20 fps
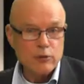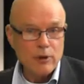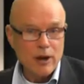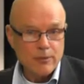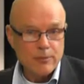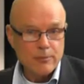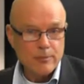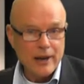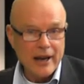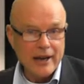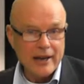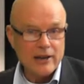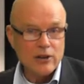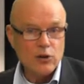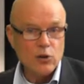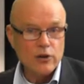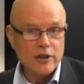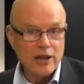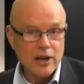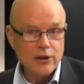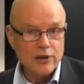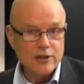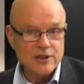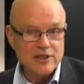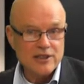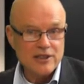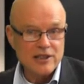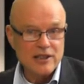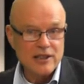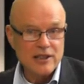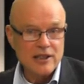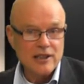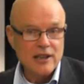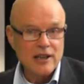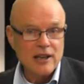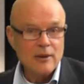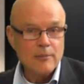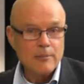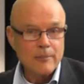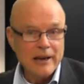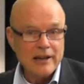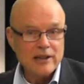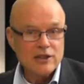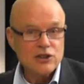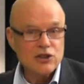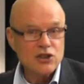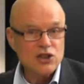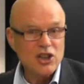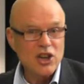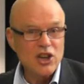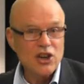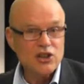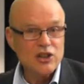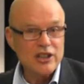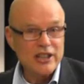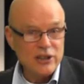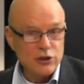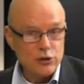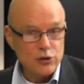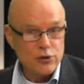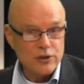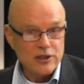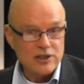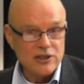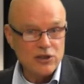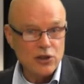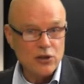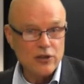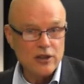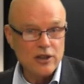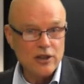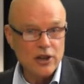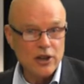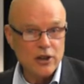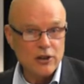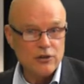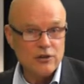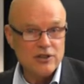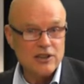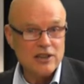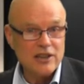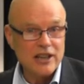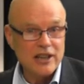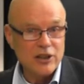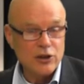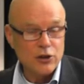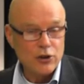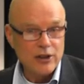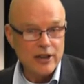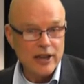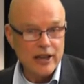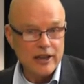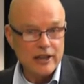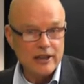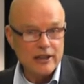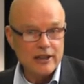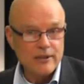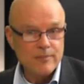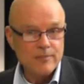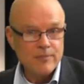run bank or currency, banks charge interest on the loans that they create,